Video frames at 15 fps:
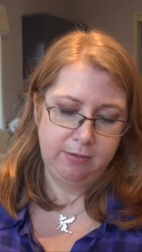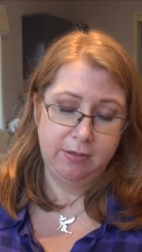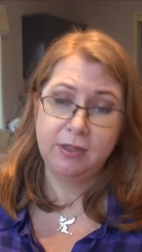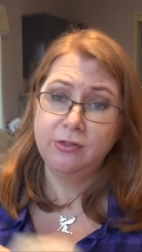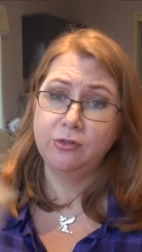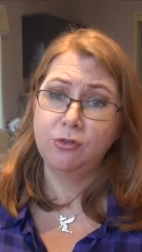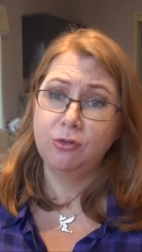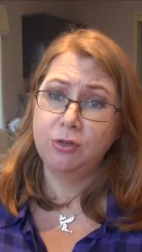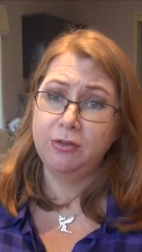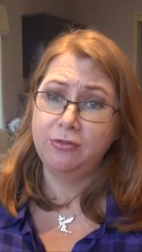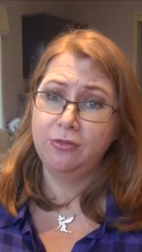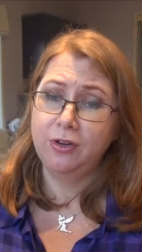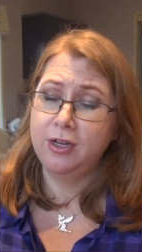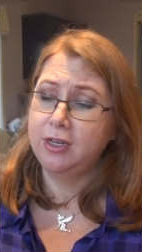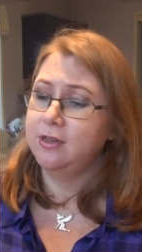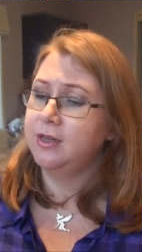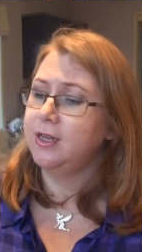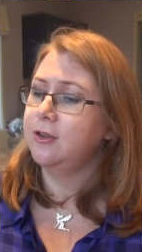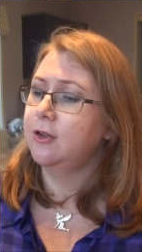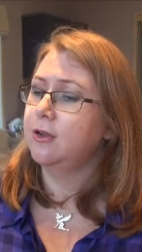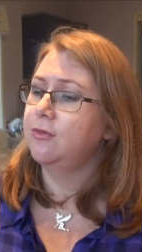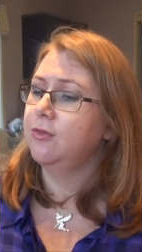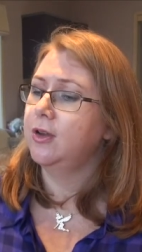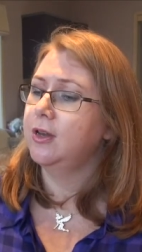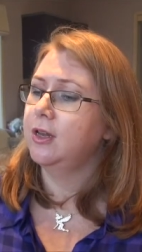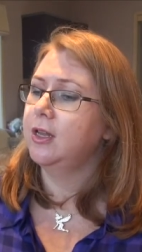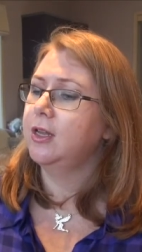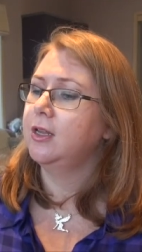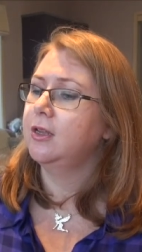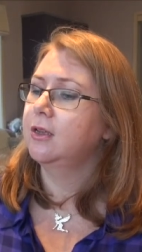It's cruelty-free,
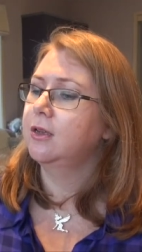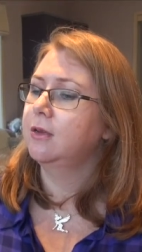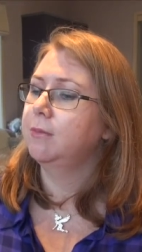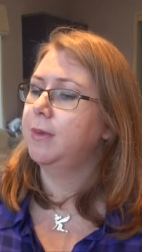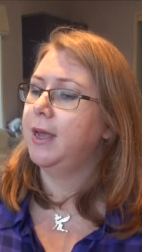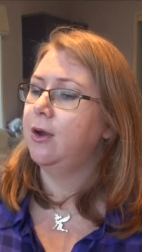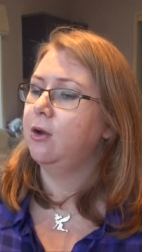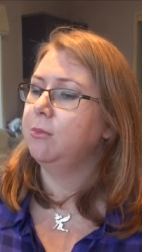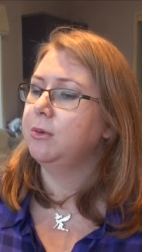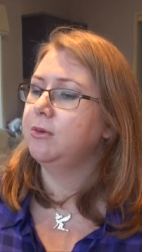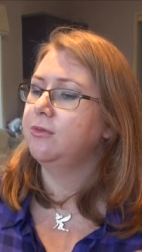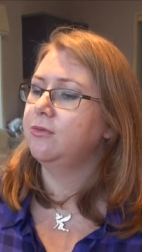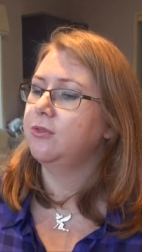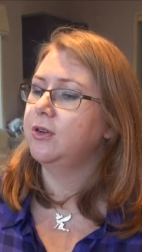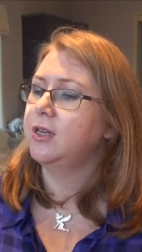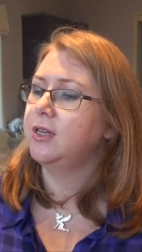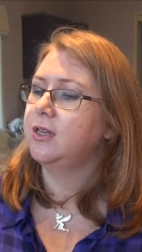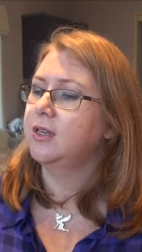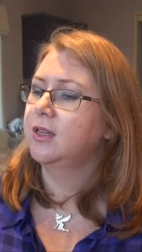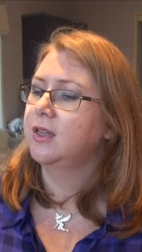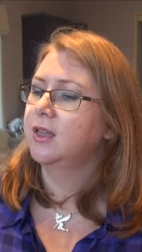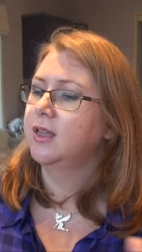eco-friendly, paraben-free,